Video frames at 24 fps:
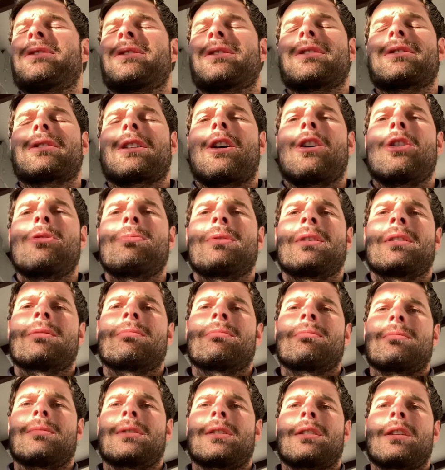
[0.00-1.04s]
just hoping,
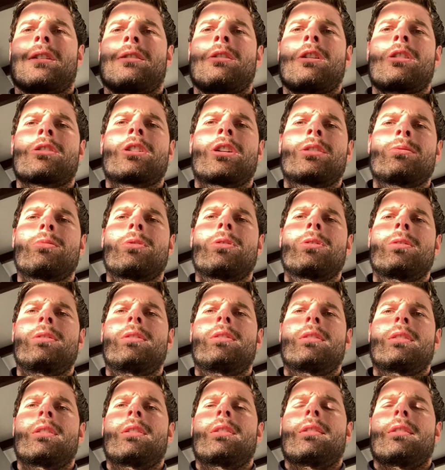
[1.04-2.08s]
you know, knock on wood,
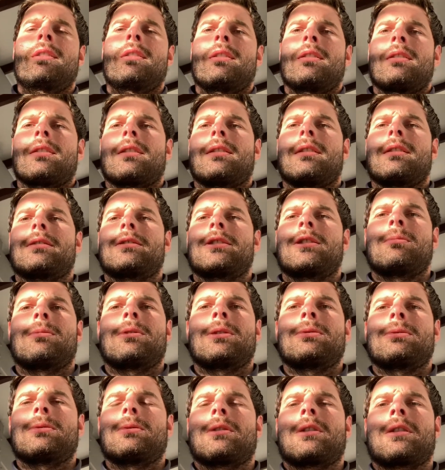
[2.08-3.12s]
that these
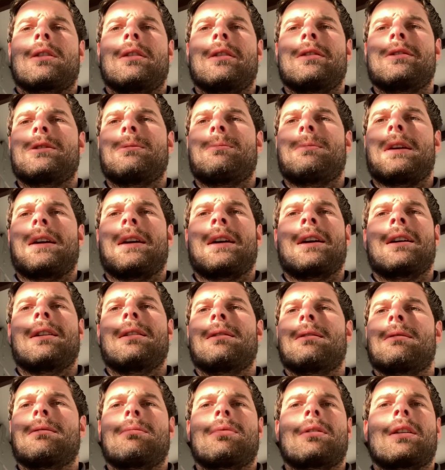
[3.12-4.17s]
symptoms were going to disappear,
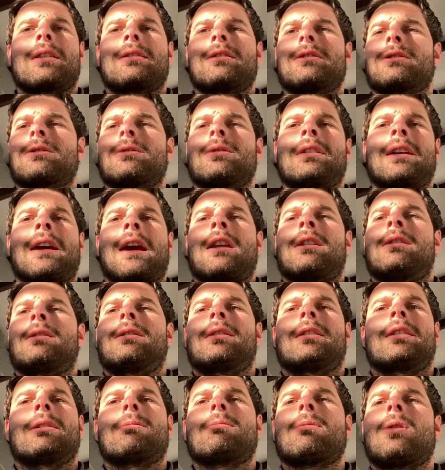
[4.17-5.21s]
but I just couldn't handle
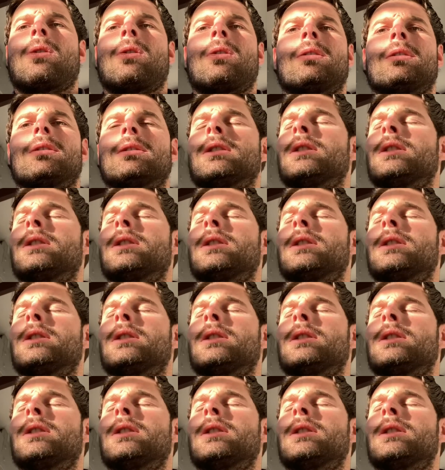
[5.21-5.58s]
it anymore.